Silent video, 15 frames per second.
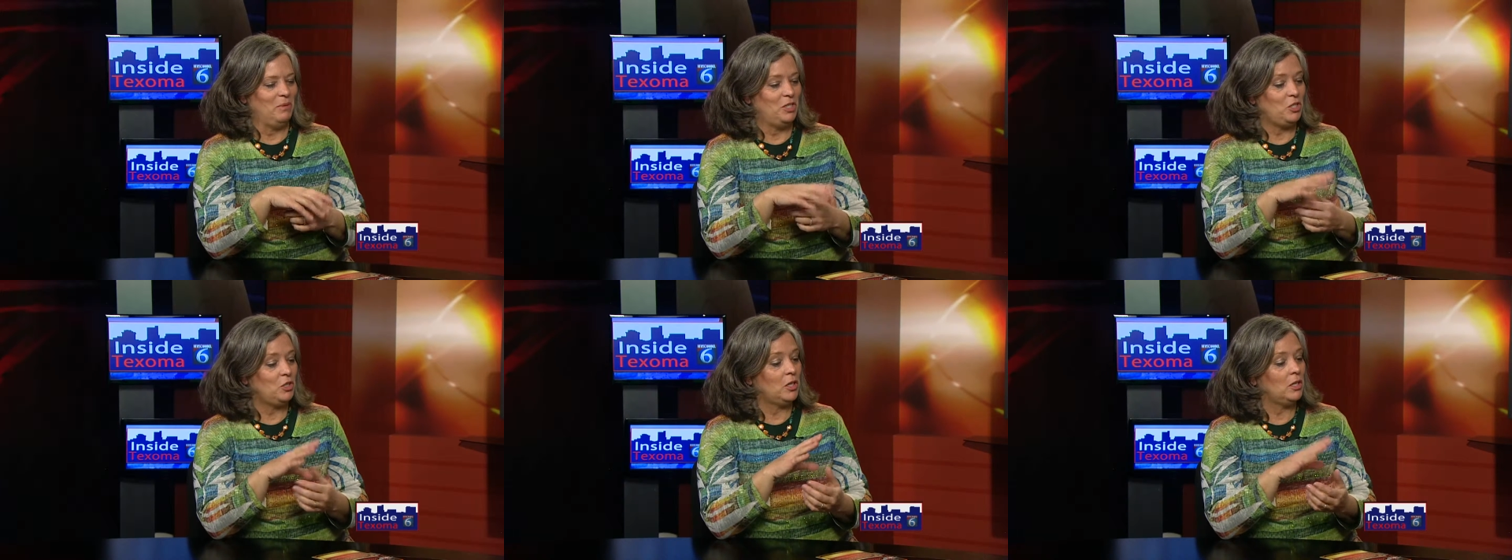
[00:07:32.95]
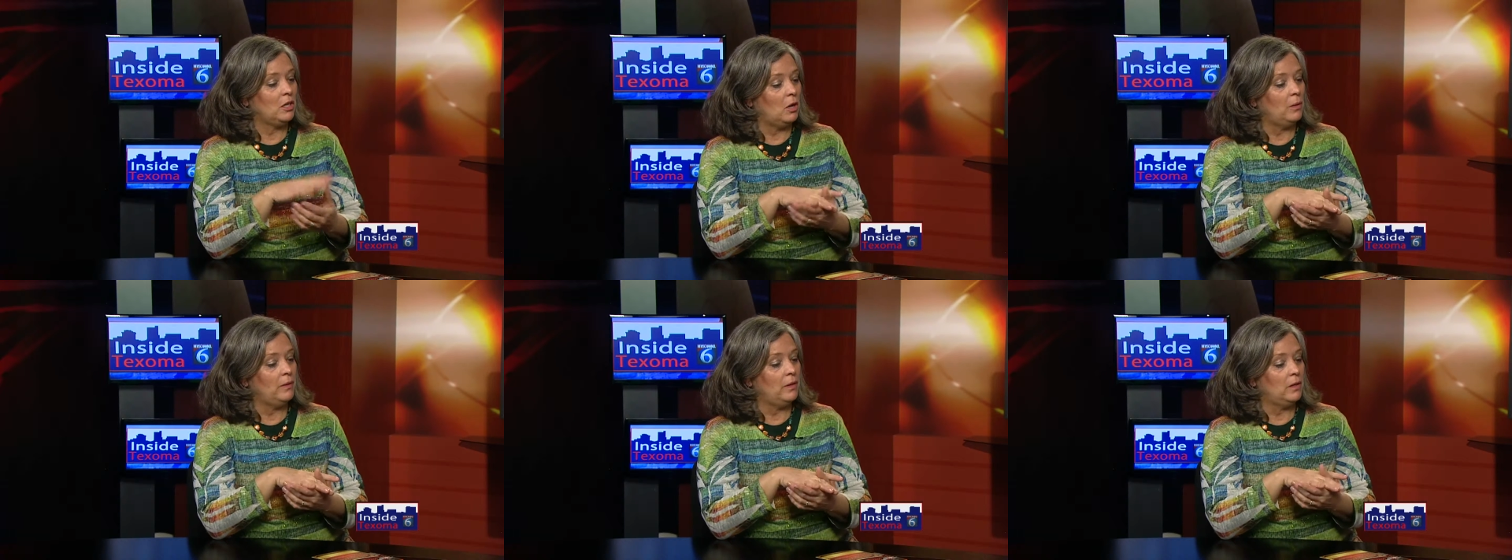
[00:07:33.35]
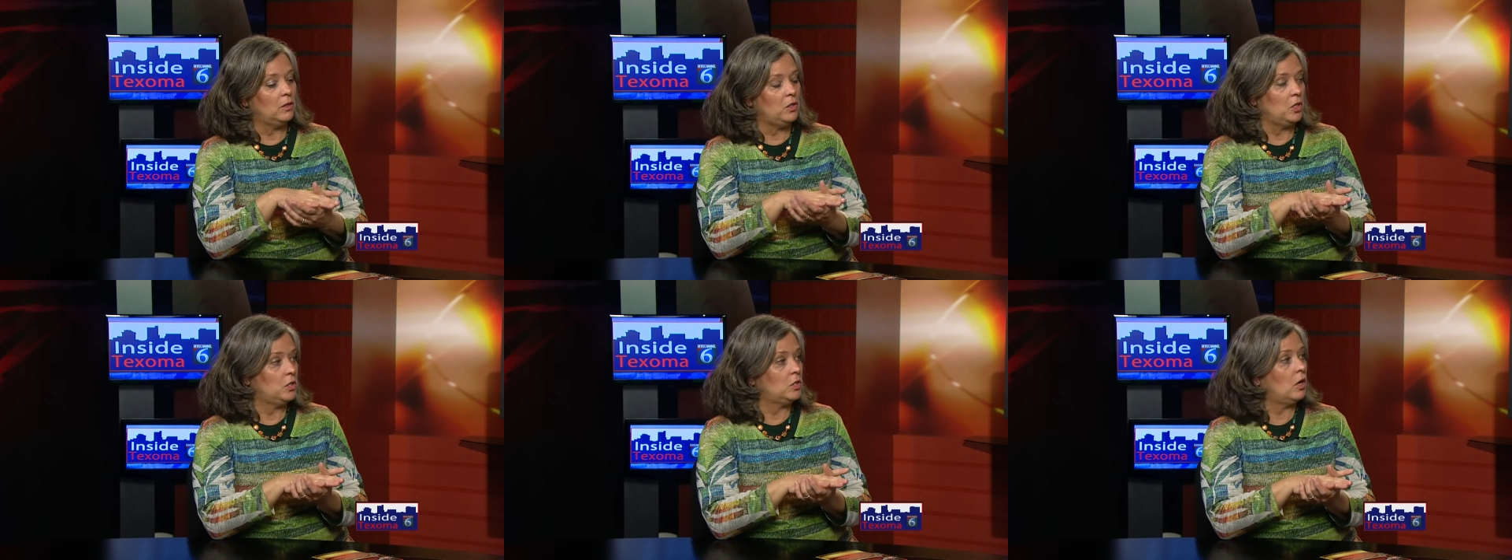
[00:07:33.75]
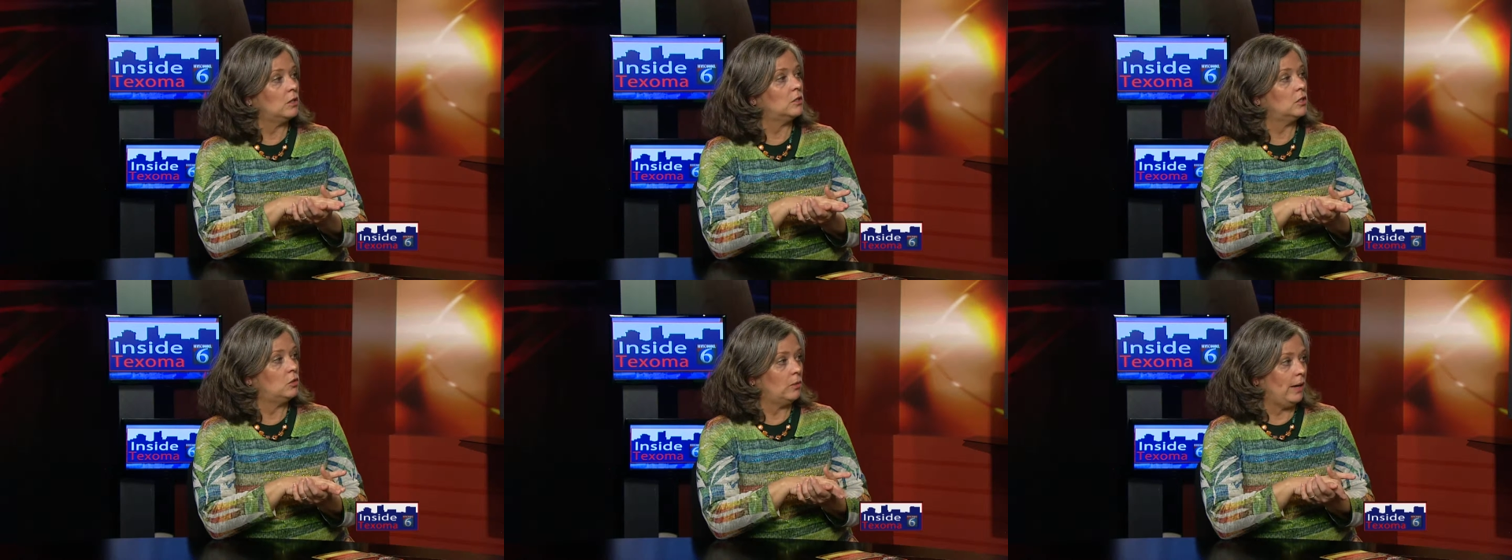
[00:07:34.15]
But you can go in there and you can talk
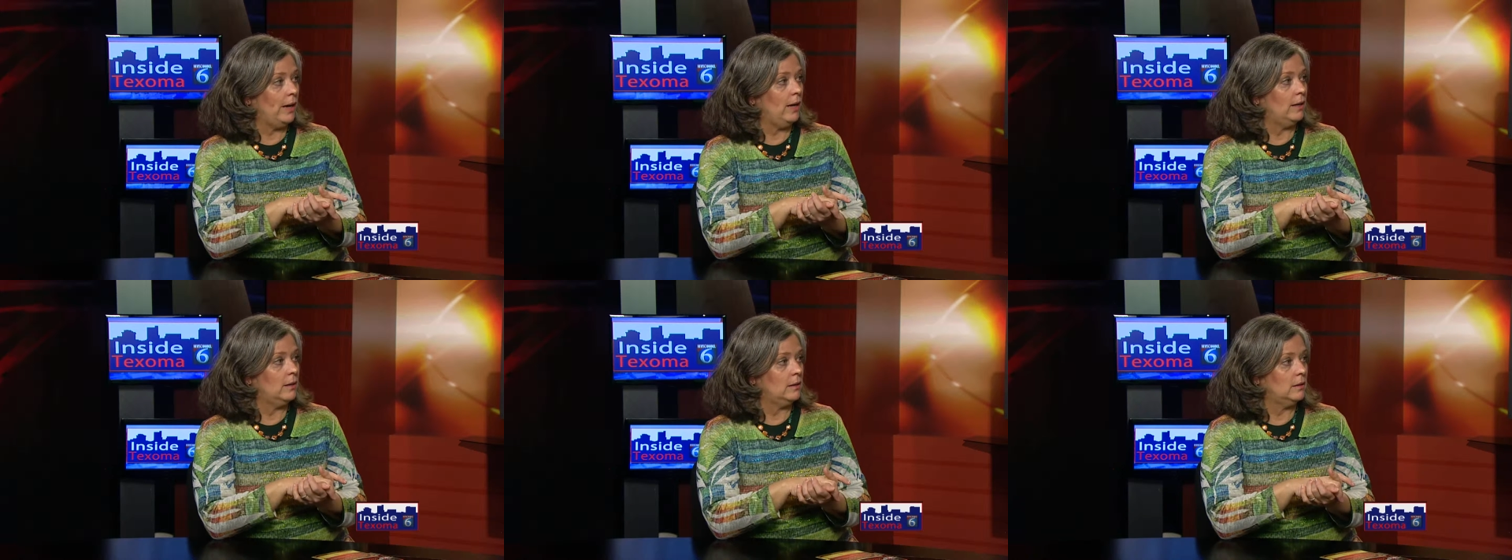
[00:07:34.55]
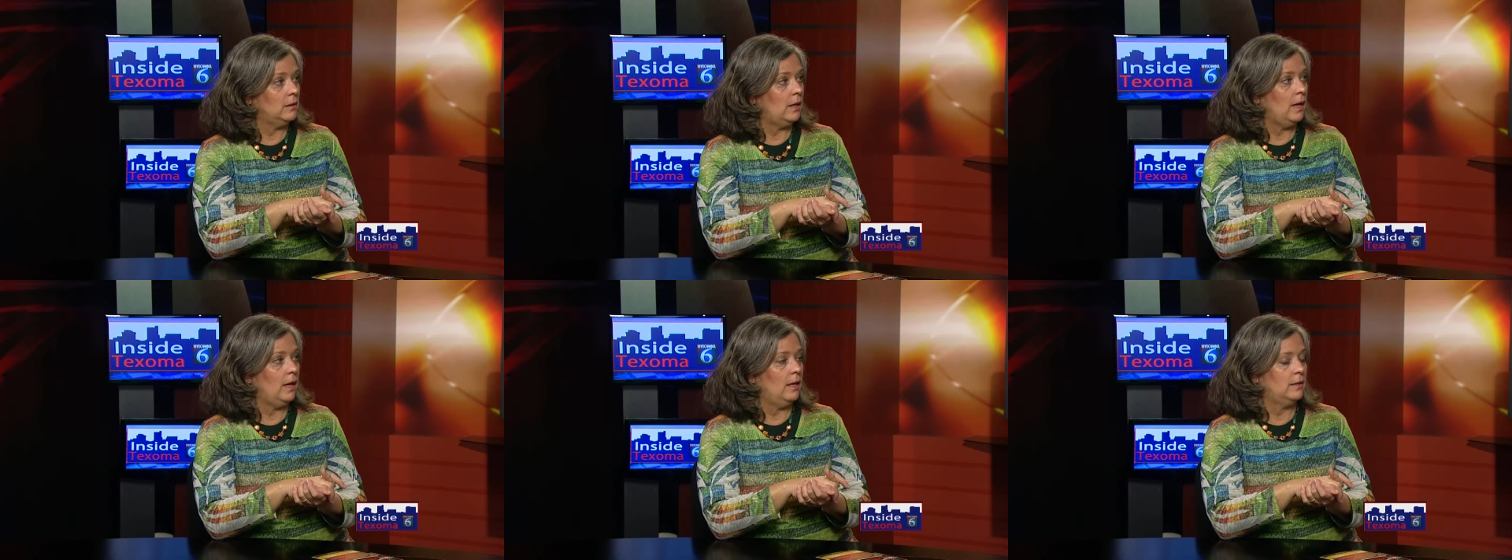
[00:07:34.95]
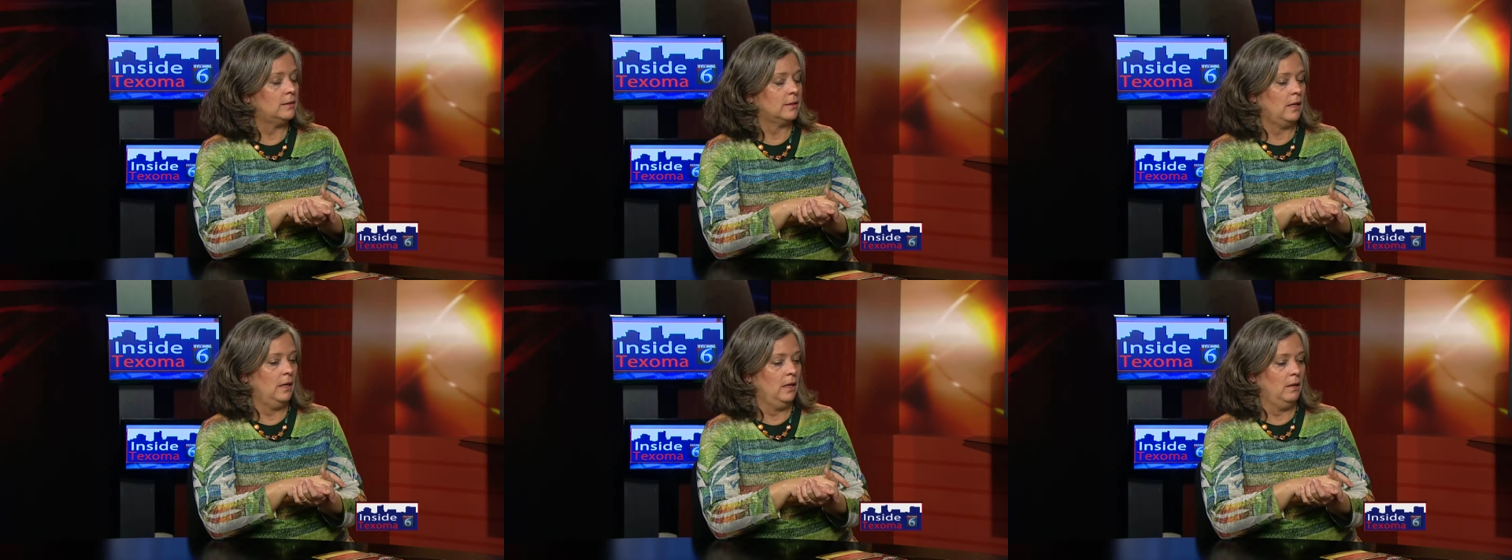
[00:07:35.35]
to Greg at